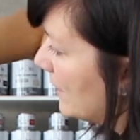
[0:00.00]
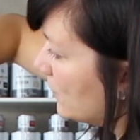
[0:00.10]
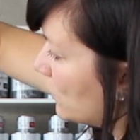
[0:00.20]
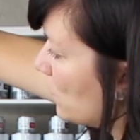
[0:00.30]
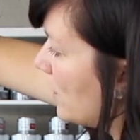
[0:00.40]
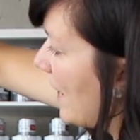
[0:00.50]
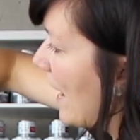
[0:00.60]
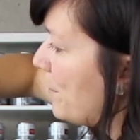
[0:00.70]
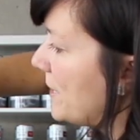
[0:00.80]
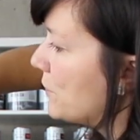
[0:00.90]
So what
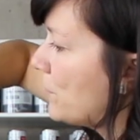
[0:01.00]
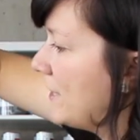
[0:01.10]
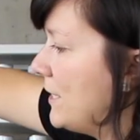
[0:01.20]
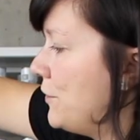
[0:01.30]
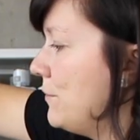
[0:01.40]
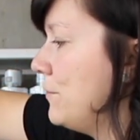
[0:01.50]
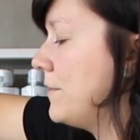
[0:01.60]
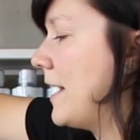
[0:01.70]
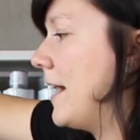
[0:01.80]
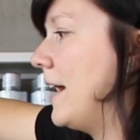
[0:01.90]
happens when I do
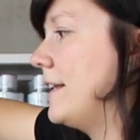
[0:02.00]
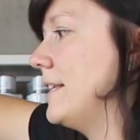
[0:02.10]
that,